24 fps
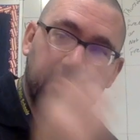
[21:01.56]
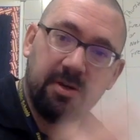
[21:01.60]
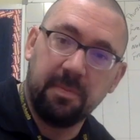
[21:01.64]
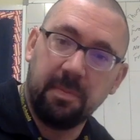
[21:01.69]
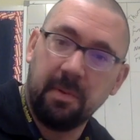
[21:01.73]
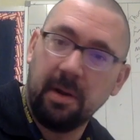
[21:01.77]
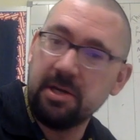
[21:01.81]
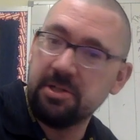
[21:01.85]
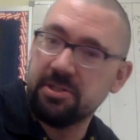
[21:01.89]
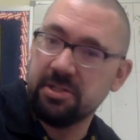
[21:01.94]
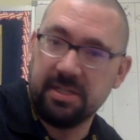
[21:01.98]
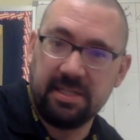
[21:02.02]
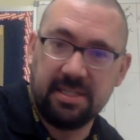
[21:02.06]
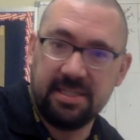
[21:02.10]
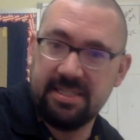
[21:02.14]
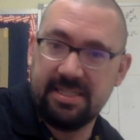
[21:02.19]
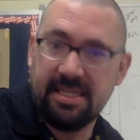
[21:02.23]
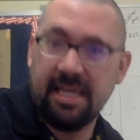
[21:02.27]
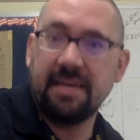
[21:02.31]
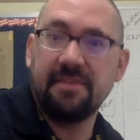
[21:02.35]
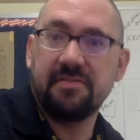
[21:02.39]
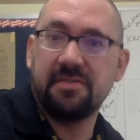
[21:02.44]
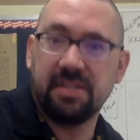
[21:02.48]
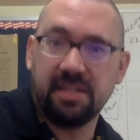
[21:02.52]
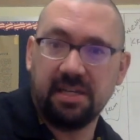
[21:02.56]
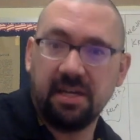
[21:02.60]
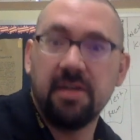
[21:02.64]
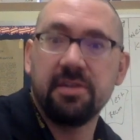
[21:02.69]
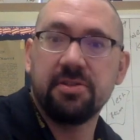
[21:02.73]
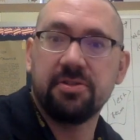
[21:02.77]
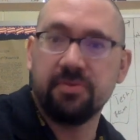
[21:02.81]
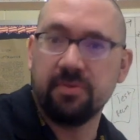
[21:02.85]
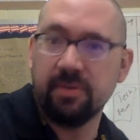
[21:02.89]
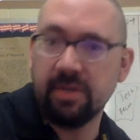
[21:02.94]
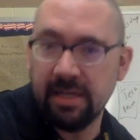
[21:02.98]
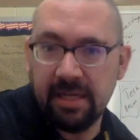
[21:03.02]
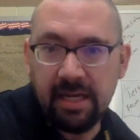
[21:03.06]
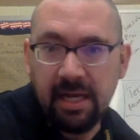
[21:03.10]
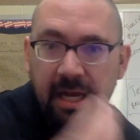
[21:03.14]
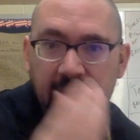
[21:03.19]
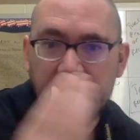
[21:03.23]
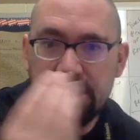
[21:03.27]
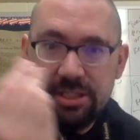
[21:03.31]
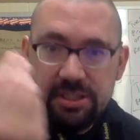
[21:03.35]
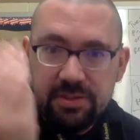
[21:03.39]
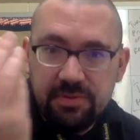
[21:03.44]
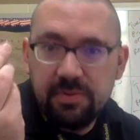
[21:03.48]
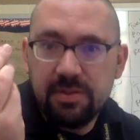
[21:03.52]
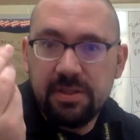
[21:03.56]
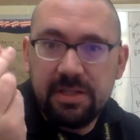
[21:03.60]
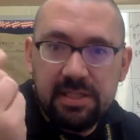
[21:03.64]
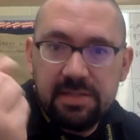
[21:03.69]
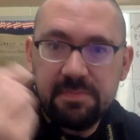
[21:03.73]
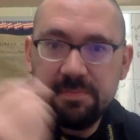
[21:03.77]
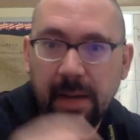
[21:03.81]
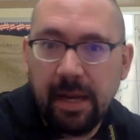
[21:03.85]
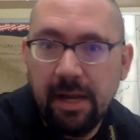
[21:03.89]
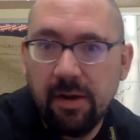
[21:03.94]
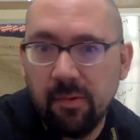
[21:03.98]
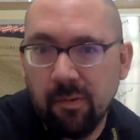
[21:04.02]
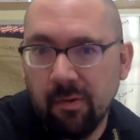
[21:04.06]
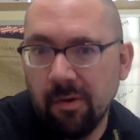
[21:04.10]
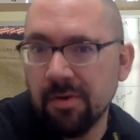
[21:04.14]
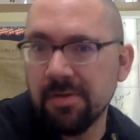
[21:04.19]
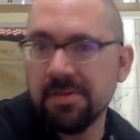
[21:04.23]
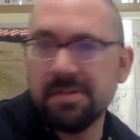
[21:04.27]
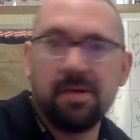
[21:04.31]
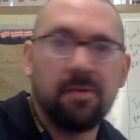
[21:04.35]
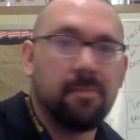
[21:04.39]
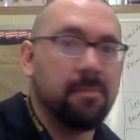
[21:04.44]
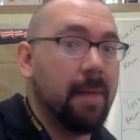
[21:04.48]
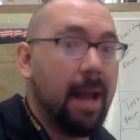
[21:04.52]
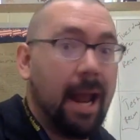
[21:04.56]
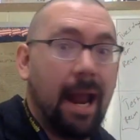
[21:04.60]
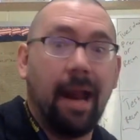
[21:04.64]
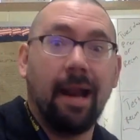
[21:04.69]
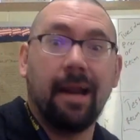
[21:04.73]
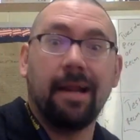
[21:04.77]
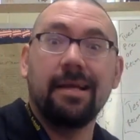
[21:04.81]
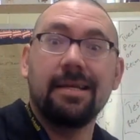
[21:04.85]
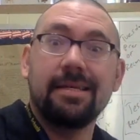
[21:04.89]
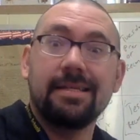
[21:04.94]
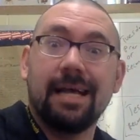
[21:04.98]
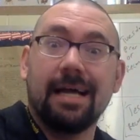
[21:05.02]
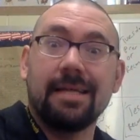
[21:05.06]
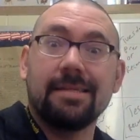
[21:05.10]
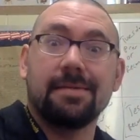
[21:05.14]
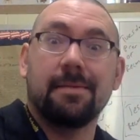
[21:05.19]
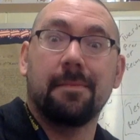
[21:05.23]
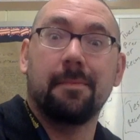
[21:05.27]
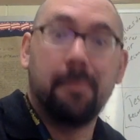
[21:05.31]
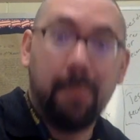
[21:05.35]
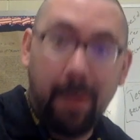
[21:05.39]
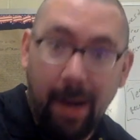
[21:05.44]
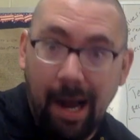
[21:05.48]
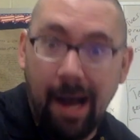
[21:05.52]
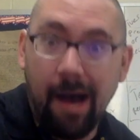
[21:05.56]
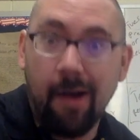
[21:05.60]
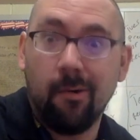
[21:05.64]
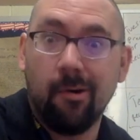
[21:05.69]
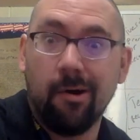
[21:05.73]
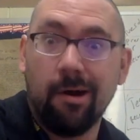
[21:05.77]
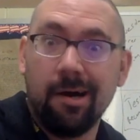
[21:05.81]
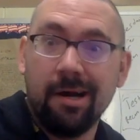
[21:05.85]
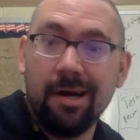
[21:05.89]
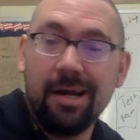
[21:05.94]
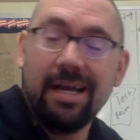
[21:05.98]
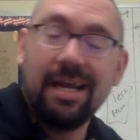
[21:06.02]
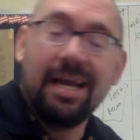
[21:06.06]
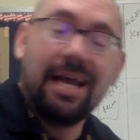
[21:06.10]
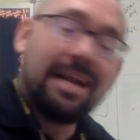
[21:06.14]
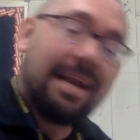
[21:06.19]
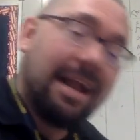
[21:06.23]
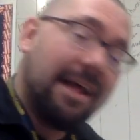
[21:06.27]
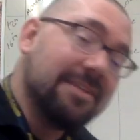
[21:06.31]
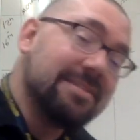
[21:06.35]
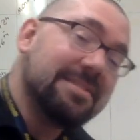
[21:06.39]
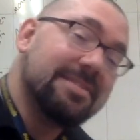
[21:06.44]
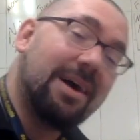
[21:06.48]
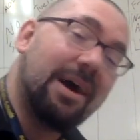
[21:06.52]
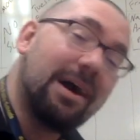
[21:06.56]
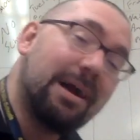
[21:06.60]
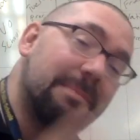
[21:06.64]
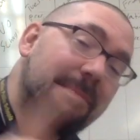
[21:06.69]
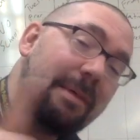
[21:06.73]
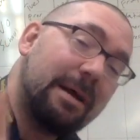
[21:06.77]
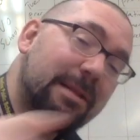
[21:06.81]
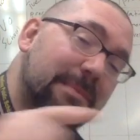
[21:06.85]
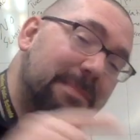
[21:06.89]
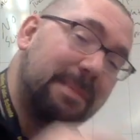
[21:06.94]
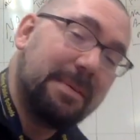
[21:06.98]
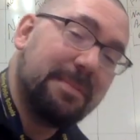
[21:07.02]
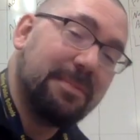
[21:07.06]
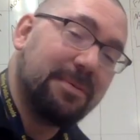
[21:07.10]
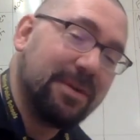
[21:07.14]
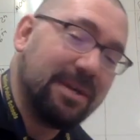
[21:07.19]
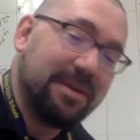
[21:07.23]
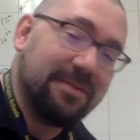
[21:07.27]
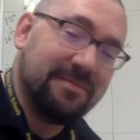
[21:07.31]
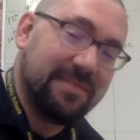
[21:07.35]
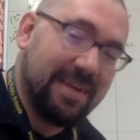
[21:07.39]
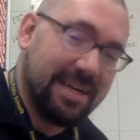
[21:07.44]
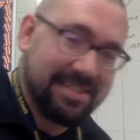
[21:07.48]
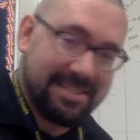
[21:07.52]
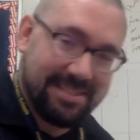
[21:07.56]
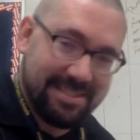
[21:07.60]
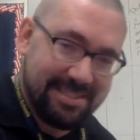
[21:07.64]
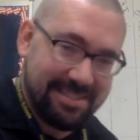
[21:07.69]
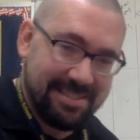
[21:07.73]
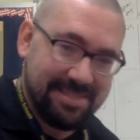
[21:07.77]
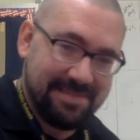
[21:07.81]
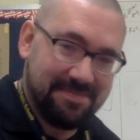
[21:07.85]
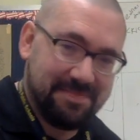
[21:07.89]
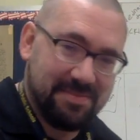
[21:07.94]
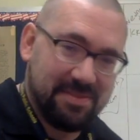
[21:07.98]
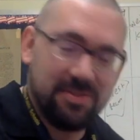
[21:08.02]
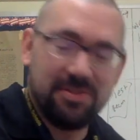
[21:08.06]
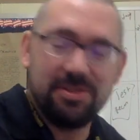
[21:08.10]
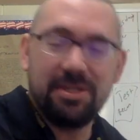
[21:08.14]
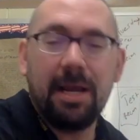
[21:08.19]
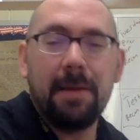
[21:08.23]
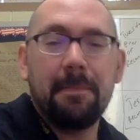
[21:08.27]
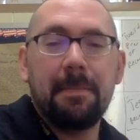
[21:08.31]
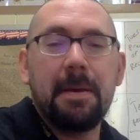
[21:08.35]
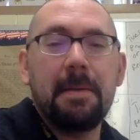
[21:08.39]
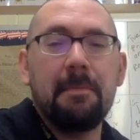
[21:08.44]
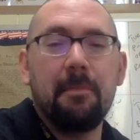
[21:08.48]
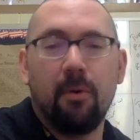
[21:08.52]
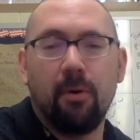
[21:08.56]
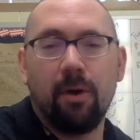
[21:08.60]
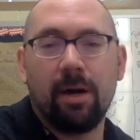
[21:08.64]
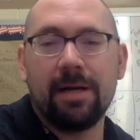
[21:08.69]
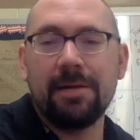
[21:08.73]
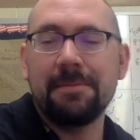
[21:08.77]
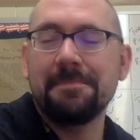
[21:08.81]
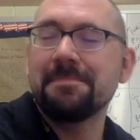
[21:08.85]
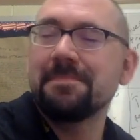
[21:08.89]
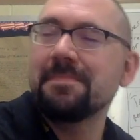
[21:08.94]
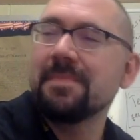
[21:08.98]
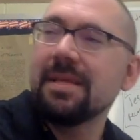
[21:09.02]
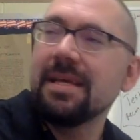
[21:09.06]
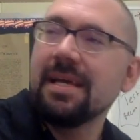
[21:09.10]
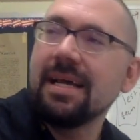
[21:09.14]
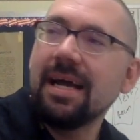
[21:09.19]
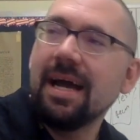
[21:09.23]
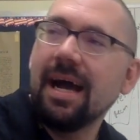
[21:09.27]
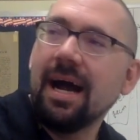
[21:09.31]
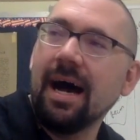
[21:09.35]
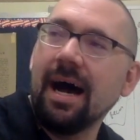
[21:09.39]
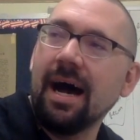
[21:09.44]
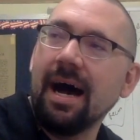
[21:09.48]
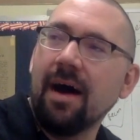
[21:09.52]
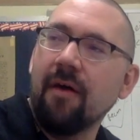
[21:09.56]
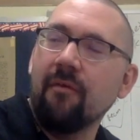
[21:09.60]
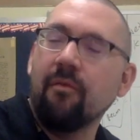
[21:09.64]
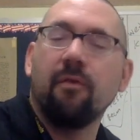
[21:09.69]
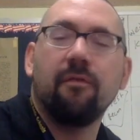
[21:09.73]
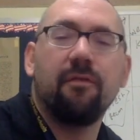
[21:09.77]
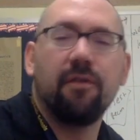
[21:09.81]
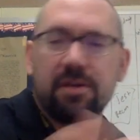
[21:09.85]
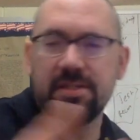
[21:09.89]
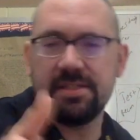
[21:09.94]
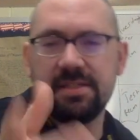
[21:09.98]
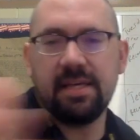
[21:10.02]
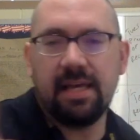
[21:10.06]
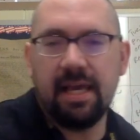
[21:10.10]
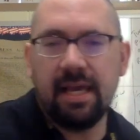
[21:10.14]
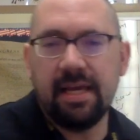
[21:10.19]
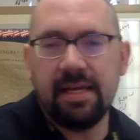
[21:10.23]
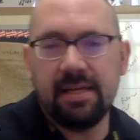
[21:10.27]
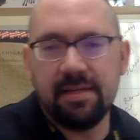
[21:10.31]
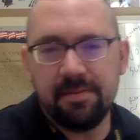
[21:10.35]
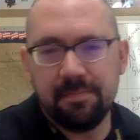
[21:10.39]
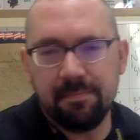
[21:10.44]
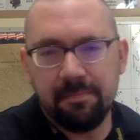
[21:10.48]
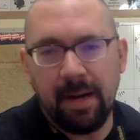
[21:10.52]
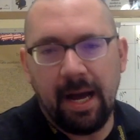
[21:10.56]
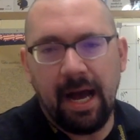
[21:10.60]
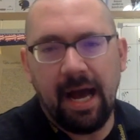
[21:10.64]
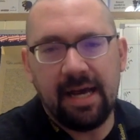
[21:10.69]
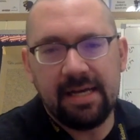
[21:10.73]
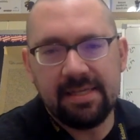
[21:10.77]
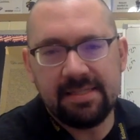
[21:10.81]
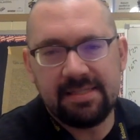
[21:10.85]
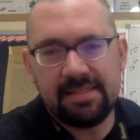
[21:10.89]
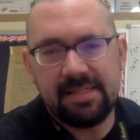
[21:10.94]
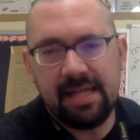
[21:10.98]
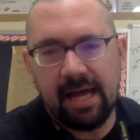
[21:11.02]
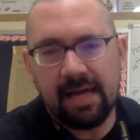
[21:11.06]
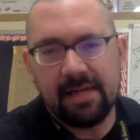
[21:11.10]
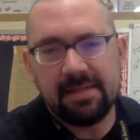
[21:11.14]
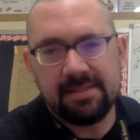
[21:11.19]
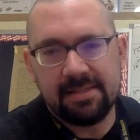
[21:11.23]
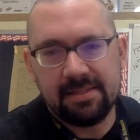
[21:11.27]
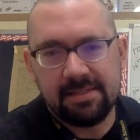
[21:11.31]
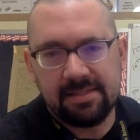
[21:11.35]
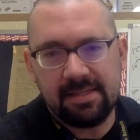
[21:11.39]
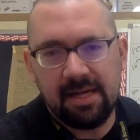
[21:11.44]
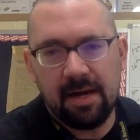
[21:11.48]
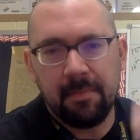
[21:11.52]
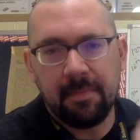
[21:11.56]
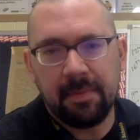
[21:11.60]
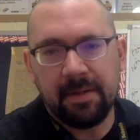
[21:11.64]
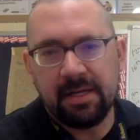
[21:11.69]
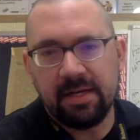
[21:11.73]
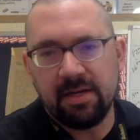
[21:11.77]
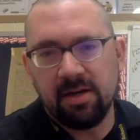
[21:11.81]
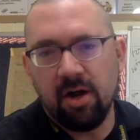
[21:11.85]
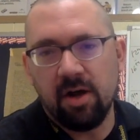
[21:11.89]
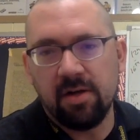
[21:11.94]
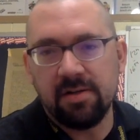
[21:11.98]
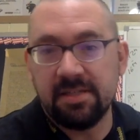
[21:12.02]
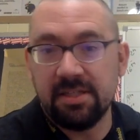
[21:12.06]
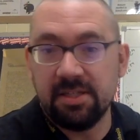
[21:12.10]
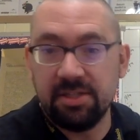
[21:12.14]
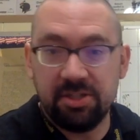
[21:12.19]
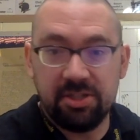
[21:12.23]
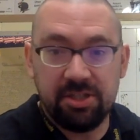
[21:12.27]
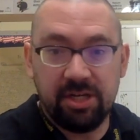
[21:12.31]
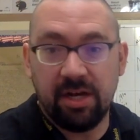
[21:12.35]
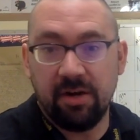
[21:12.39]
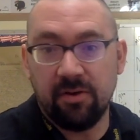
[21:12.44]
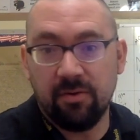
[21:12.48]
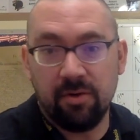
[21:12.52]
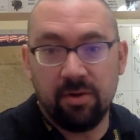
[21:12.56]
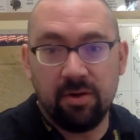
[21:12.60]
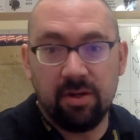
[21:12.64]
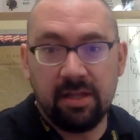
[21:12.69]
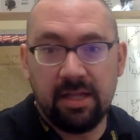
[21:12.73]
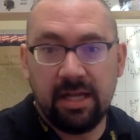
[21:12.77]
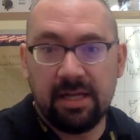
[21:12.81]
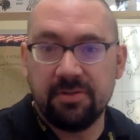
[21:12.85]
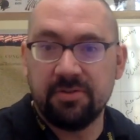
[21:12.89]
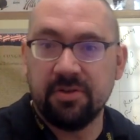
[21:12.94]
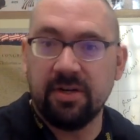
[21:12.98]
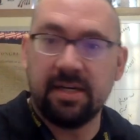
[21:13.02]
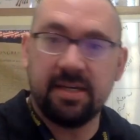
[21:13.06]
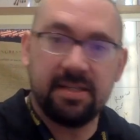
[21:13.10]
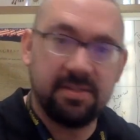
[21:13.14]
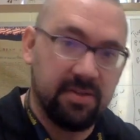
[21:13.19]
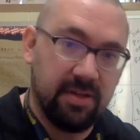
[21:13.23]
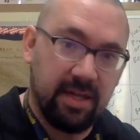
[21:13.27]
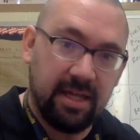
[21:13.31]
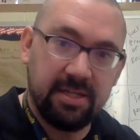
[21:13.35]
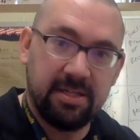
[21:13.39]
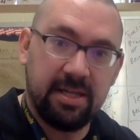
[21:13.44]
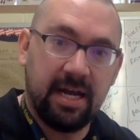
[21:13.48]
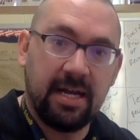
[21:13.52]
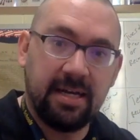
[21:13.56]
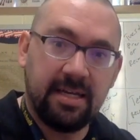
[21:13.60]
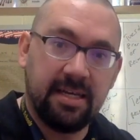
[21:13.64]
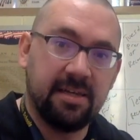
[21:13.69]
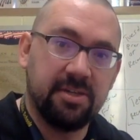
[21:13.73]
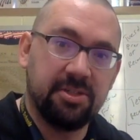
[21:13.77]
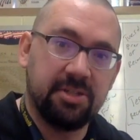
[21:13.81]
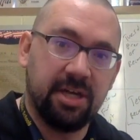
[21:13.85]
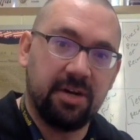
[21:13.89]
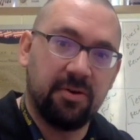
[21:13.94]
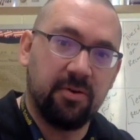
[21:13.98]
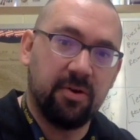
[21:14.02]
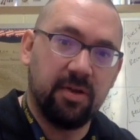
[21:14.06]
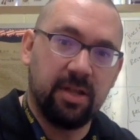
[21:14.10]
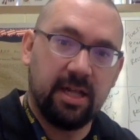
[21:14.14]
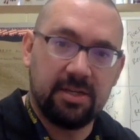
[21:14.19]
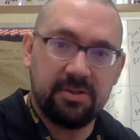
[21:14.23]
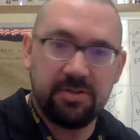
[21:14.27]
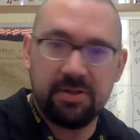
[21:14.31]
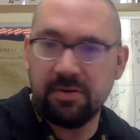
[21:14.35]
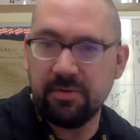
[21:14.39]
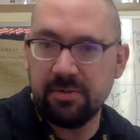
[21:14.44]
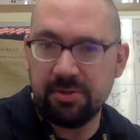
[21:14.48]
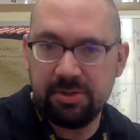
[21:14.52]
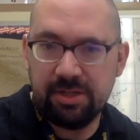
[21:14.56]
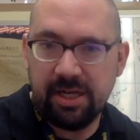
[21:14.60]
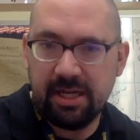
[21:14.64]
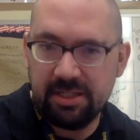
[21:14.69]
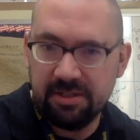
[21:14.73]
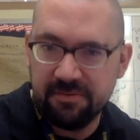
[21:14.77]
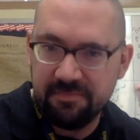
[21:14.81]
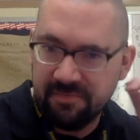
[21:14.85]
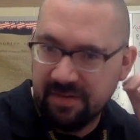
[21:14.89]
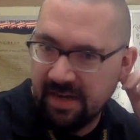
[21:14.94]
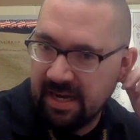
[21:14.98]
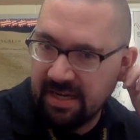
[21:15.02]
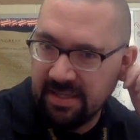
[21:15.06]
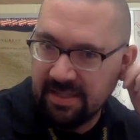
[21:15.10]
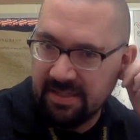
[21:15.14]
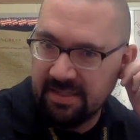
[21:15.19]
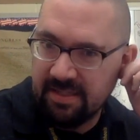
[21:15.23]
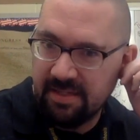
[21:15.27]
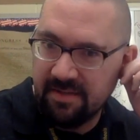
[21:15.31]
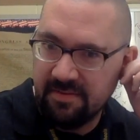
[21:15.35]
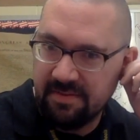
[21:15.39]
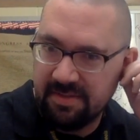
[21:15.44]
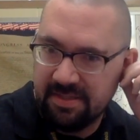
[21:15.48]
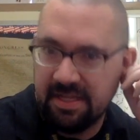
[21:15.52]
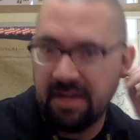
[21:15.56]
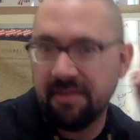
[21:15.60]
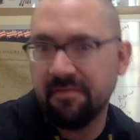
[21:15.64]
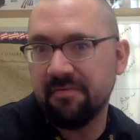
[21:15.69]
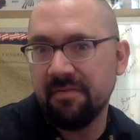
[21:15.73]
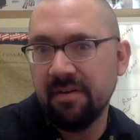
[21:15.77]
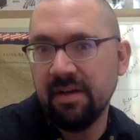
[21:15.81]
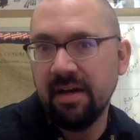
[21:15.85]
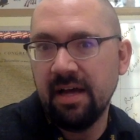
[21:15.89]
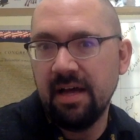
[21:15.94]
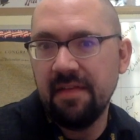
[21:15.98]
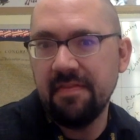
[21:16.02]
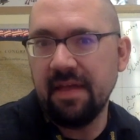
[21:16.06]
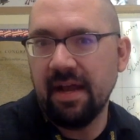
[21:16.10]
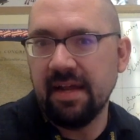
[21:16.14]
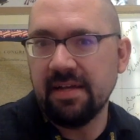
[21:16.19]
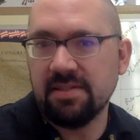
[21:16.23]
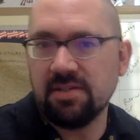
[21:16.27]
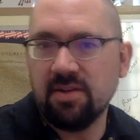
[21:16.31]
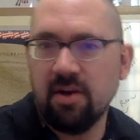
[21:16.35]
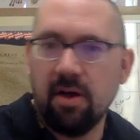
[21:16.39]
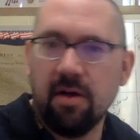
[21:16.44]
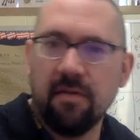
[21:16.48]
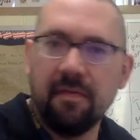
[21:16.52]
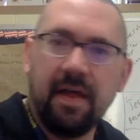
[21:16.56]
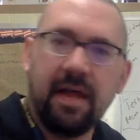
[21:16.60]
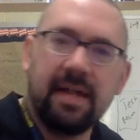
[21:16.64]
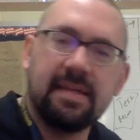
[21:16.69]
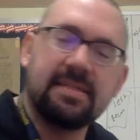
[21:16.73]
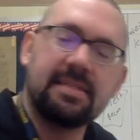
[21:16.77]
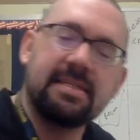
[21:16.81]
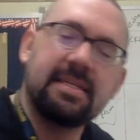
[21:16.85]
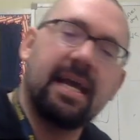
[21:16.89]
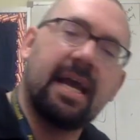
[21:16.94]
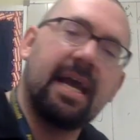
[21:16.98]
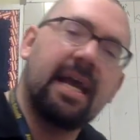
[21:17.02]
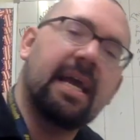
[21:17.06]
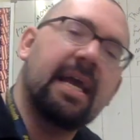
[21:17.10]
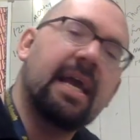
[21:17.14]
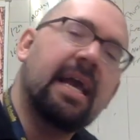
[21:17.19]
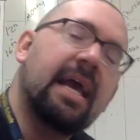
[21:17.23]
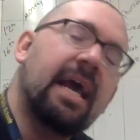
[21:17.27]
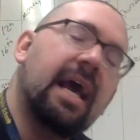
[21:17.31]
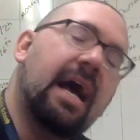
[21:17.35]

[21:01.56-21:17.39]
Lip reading: depression. He saves the country just with his bankroll. So, man, he's had some power. Now, let's talk about the people he invested in. So, J.P. Morgan. First, he buys Edison's company and calls it General Electric. So, that idea of General Electric, which you actually find stuff that is called that today,